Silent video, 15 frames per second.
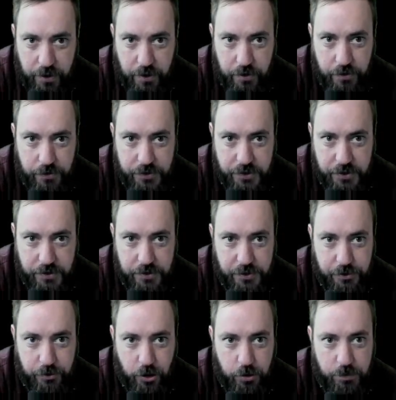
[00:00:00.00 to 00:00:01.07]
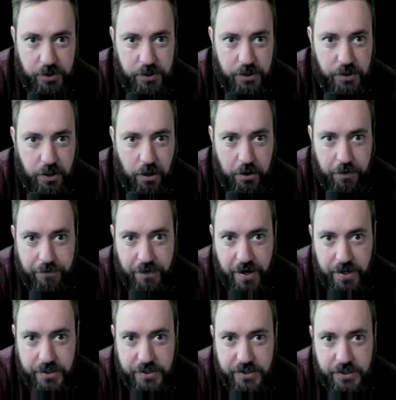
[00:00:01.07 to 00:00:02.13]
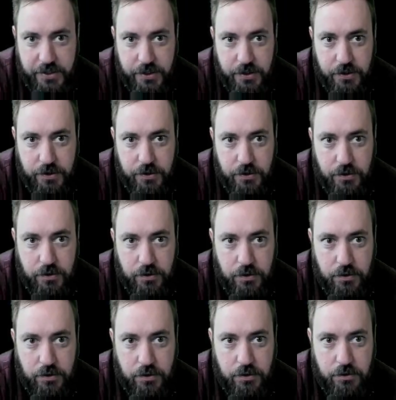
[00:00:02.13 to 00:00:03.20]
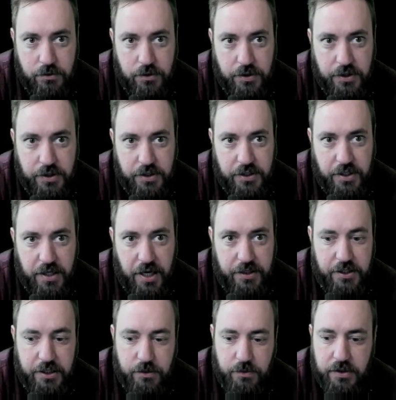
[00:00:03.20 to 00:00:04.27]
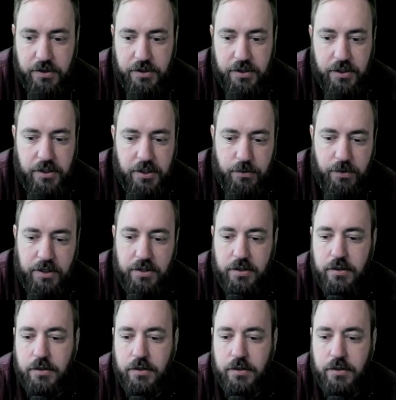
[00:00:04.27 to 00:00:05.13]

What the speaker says: of those stroby artifacts. Is it not this one? Is it this one?